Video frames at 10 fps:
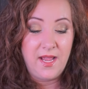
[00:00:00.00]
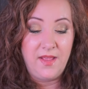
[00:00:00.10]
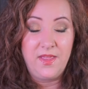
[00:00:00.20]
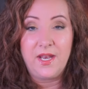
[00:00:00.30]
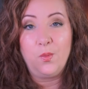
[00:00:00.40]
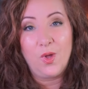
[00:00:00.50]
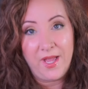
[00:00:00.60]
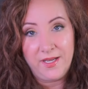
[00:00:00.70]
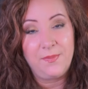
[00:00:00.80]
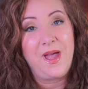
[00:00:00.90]
and then I will
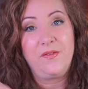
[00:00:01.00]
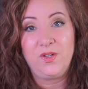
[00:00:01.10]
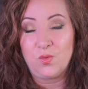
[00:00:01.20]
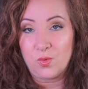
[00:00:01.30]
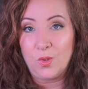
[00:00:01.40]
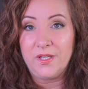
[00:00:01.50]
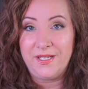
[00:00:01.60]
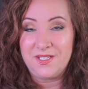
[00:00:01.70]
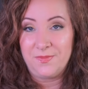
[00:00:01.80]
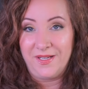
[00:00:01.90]
end up having to roll it
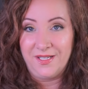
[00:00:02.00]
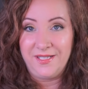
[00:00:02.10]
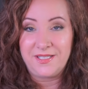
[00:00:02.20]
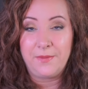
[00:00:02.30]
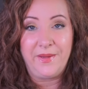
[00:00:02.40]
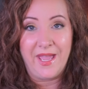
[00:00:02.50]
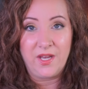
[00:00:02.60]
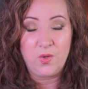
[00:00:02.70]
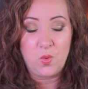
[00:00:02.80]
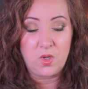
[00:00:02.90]
into my nighttime
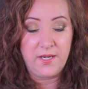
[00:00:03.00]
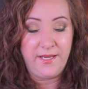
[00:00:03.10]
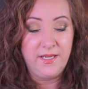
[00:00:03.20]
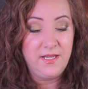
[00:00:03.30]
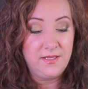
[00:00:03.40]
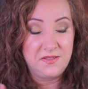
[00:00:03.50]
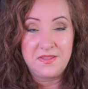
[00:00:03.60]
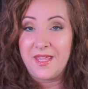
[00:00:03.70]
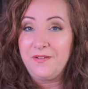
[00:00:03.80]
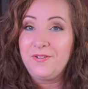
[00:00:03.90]
category
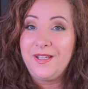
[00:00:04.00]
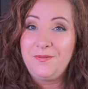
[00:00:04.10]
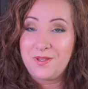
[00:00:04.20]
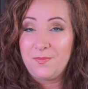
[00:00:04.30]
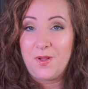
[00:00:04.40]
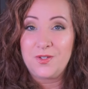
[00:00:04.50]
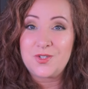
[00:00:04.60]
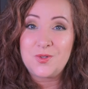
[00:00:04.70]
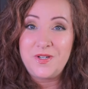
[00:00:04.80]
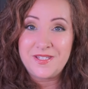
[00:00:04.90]
Thankfully, with a Paula's
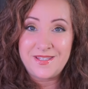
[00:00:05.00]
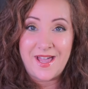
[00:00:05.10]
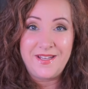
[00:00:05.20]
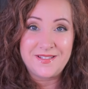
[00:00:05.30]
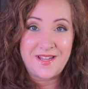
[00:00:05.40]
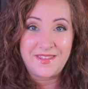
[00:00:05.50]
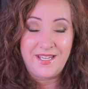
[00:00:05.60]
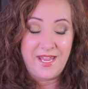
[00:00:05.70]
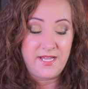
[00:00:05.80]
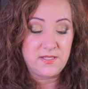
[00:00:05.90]
Choice, that is not the
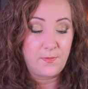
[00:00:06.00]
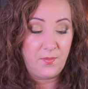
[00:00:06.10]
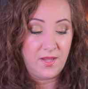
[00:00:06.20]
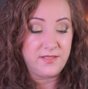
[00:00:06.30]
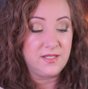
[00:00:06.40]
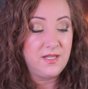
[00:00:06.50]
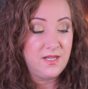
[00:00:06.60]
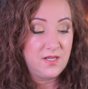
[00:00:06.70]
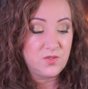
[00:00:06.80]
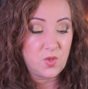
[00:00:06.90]
case, but
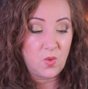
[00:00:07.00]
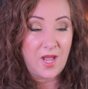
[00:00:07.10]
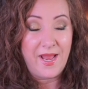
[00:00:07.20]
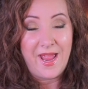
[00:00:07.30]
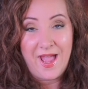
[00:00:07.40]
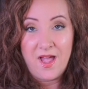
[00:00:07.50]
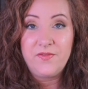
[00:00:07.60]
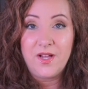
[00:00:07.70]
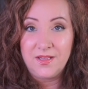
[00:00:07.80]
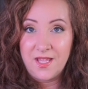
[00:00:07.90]
so I
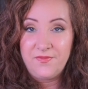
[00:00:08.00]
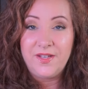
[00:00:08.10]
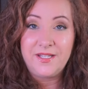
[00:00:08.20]
have 11